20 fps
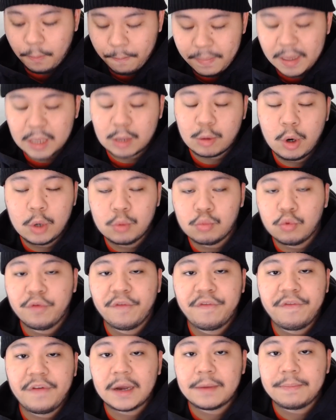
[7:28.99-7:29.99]
Bitcoin will in
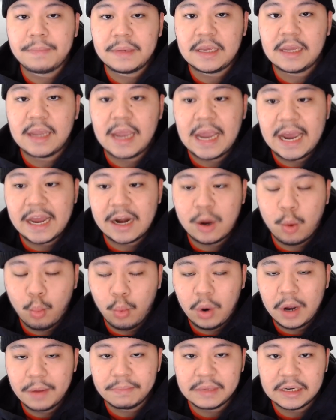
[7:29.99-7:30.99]
fact be at
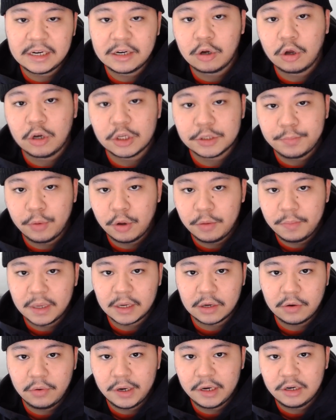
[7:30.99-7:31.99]
$1 million per
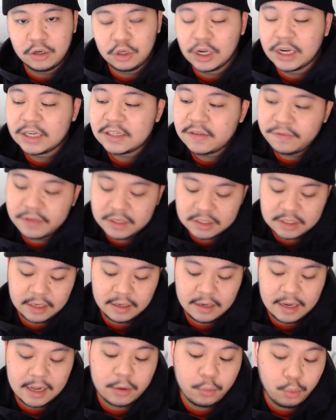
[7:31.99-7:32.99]
Bitcoin. You guys
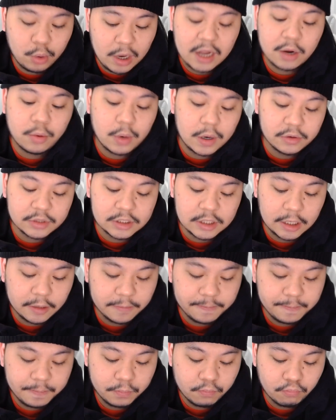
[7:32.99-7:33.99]
understand? Like what I was saying,
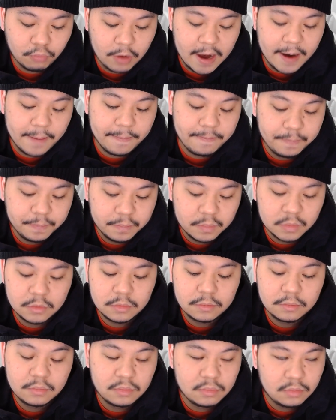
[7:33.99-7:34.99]
right?
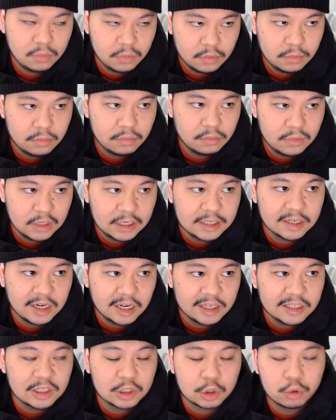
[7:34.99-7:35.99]
There's
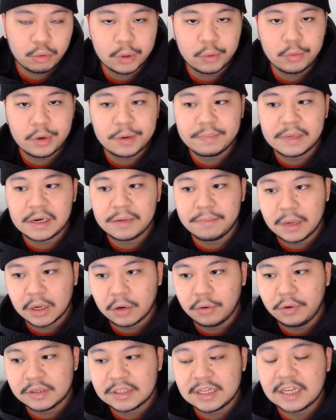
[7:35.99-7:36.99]
less than 21 million
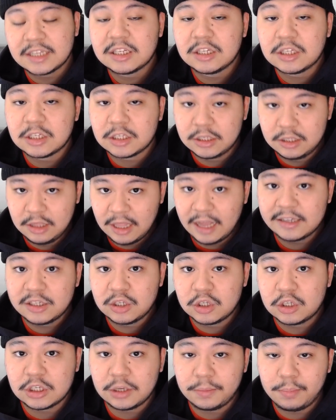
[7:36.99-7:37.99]
Bitcoins. That's
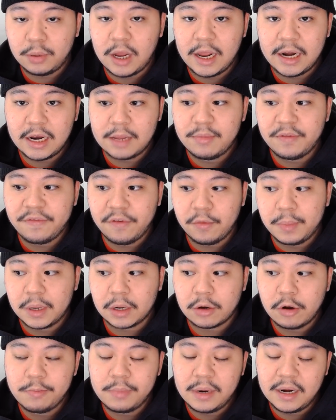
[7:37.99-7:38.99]
the supply limit for
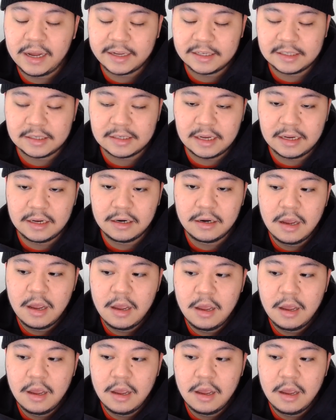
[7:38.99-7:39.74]
Bitcoin. But like I said,